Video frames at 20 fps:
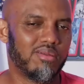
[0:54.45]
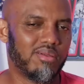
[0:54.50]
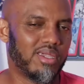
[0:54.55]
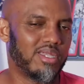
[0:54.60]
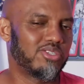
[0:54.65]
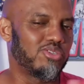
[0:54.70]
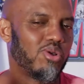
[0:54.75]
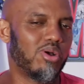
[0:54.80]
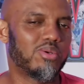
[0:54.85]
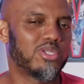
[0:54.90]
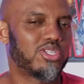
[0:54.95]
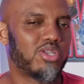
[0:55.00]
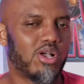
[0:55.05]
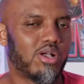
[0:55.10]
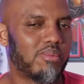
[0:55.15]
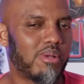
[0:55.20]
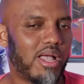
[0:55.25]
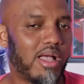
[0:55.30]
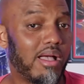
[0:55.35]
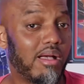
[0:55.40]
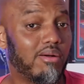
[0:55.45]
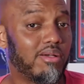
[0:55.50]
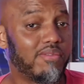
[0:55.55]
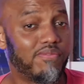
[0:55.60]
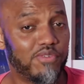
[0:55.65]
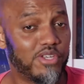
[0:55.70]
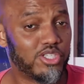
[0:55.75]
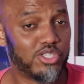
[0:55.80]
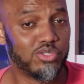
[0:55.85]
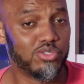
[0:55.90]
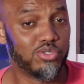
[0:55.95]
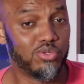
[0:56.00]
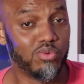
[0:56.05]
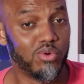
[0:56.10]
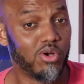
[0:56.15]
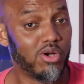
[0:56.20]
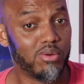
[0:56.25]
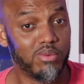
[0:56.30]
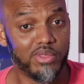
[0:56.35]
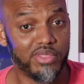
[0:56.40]
right? You always talk about how efficient you
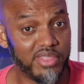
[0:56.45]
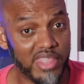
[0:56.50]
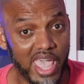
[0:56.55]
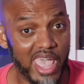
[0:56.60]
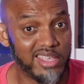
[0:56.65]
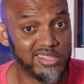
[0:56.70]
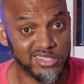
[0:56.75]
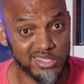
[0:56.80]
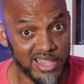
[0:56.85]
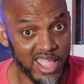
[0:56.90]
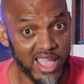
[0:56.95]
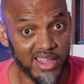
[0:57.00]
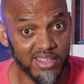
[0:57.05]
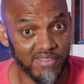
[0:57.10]
are. Well, that's not